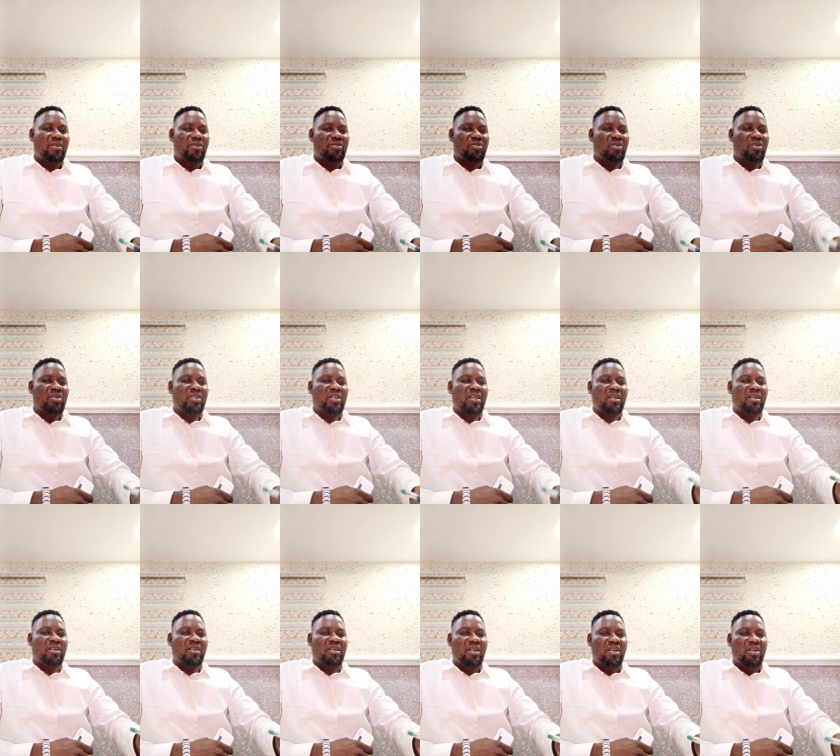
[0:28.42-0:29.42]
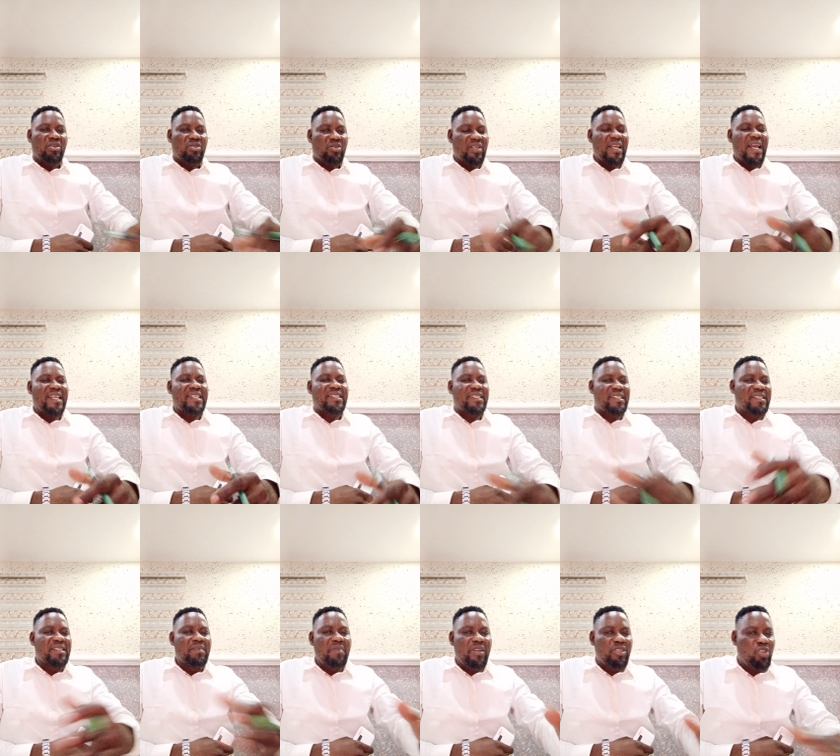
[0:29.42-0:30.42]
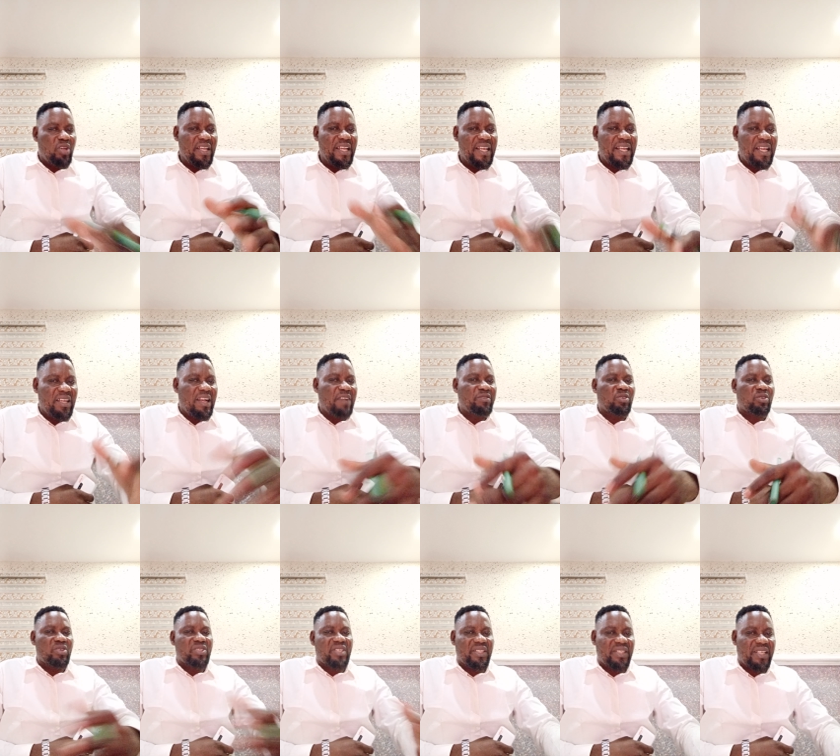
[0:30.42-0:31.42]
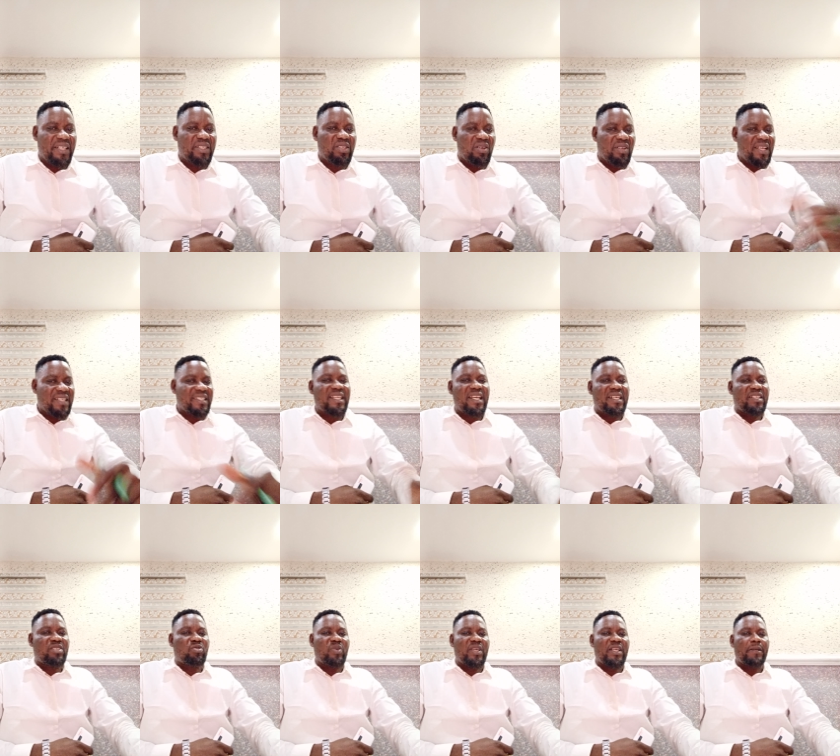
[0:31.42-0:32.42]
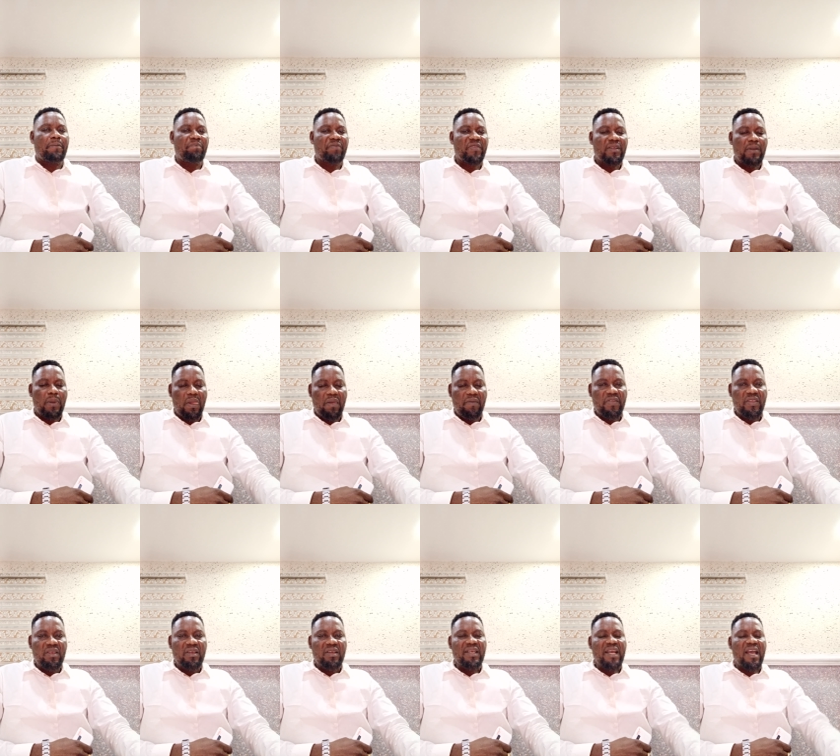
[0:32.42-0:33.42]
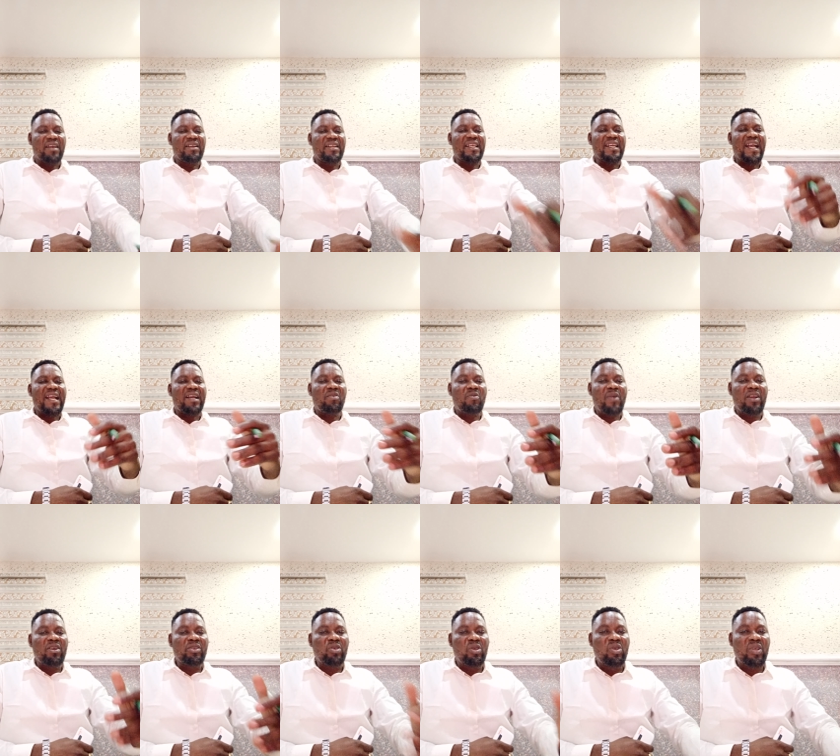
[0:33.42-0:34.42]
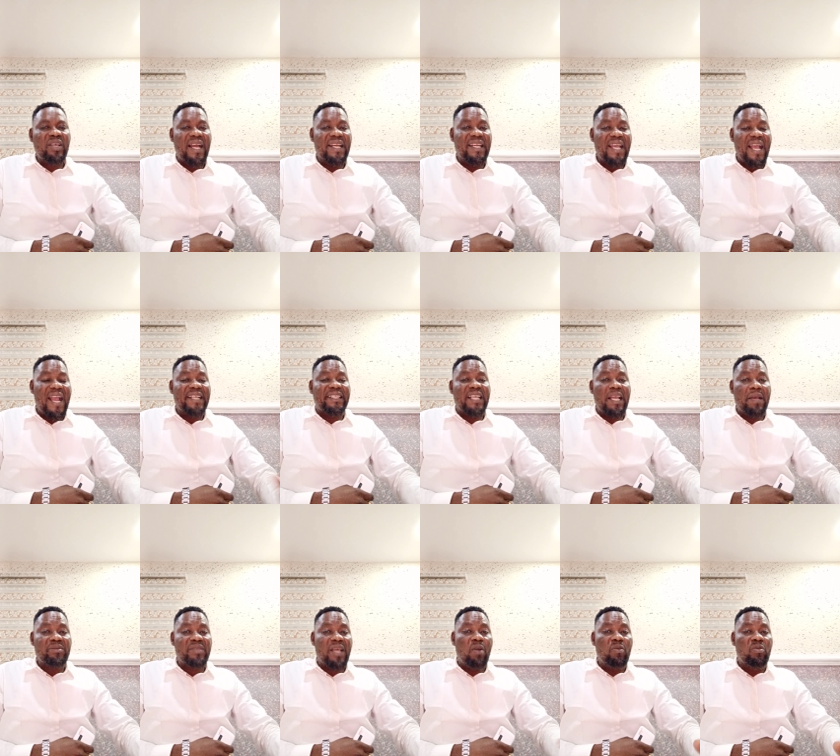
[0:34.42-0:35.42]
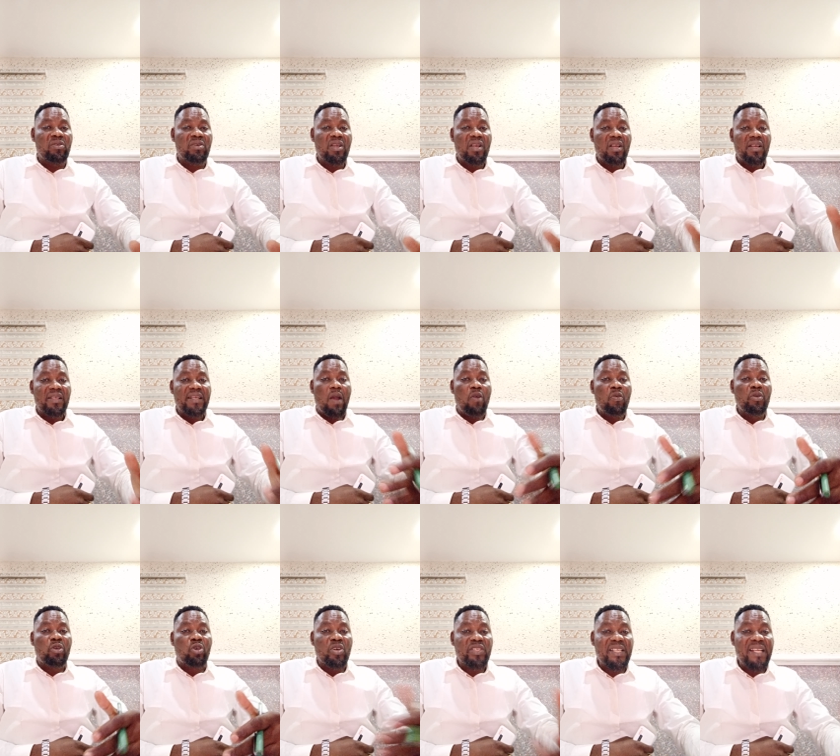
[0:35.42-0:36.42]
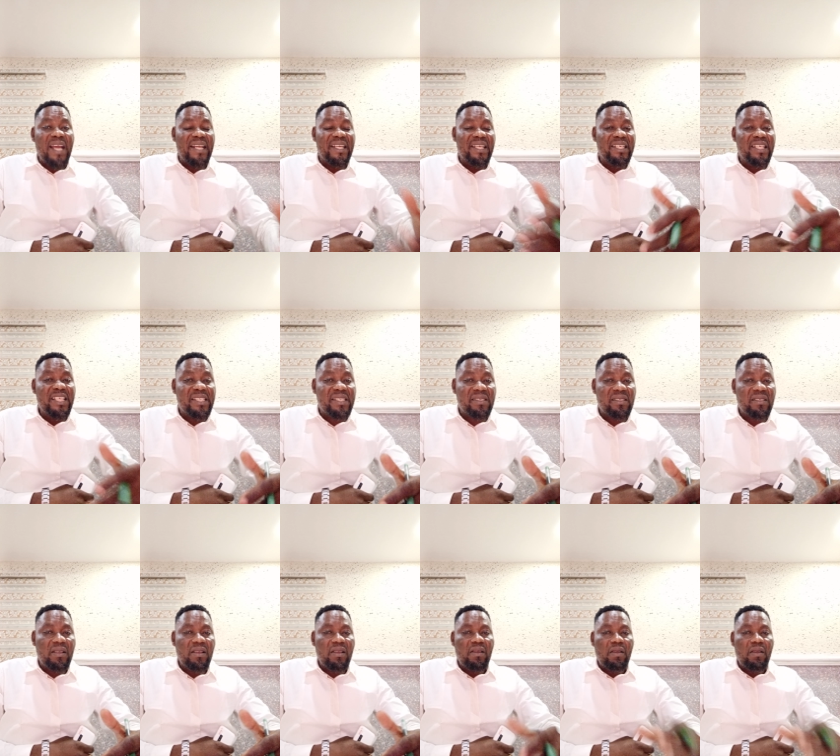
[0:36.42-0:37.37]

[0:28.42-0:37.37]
So that is the major area you have to concentrate to understand it well. Now we're going to look at the items that will be considered in this